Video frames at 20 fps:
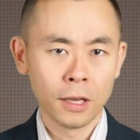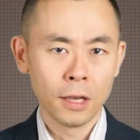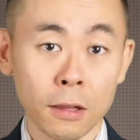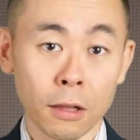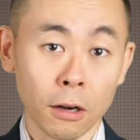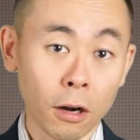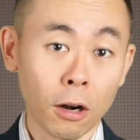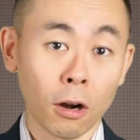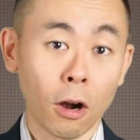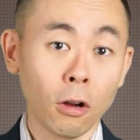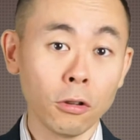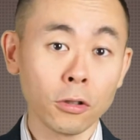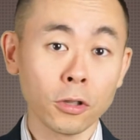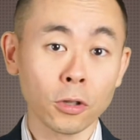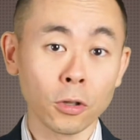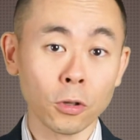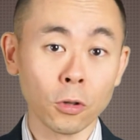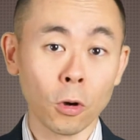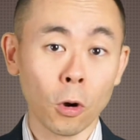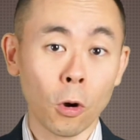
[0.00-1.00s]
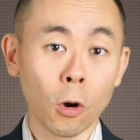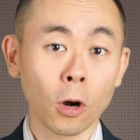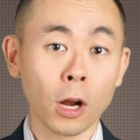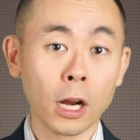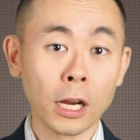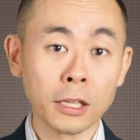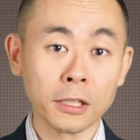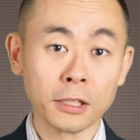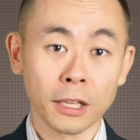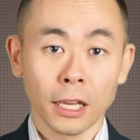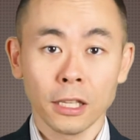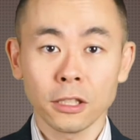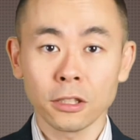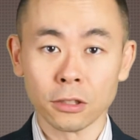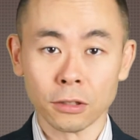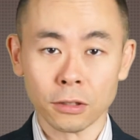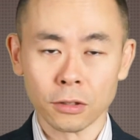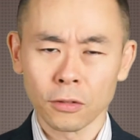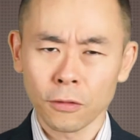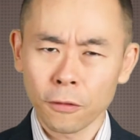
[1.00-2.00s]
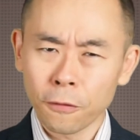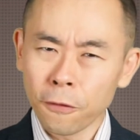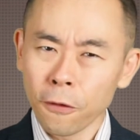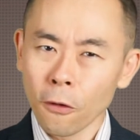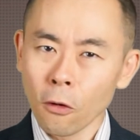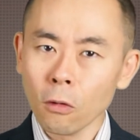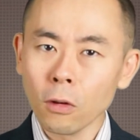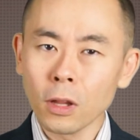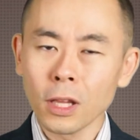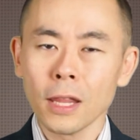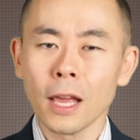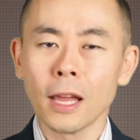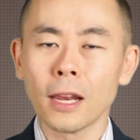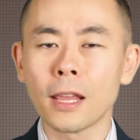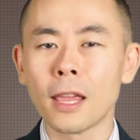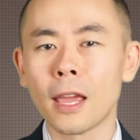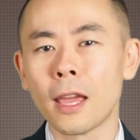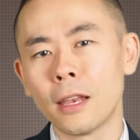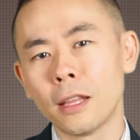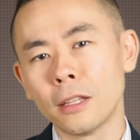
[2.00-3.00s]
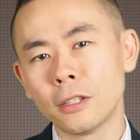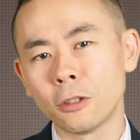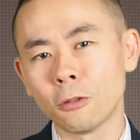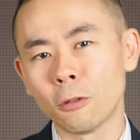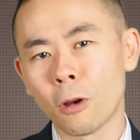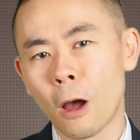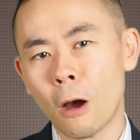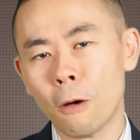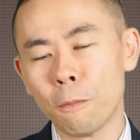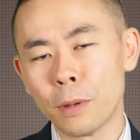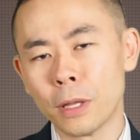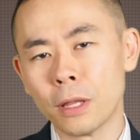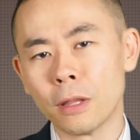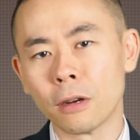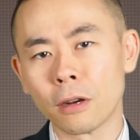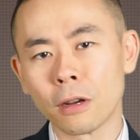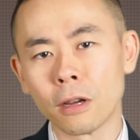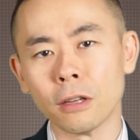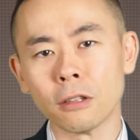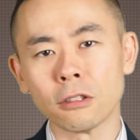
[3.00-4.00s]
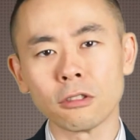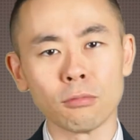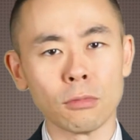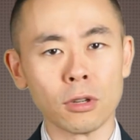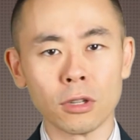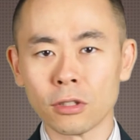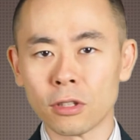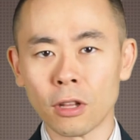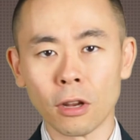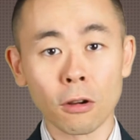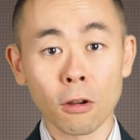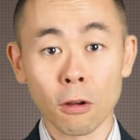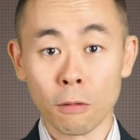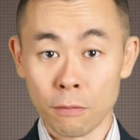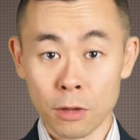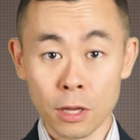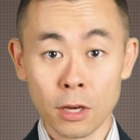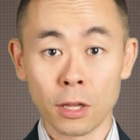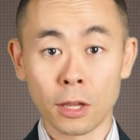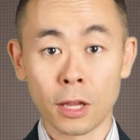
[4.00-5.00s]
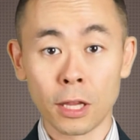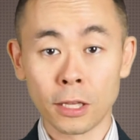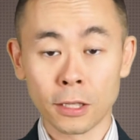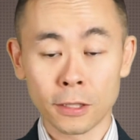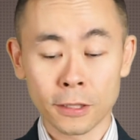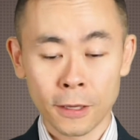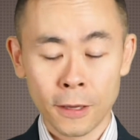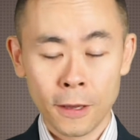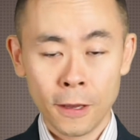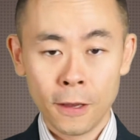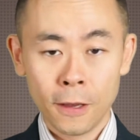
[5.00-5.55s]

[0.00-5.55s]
There are also organizations fully dedicated to helping their customers, their communities,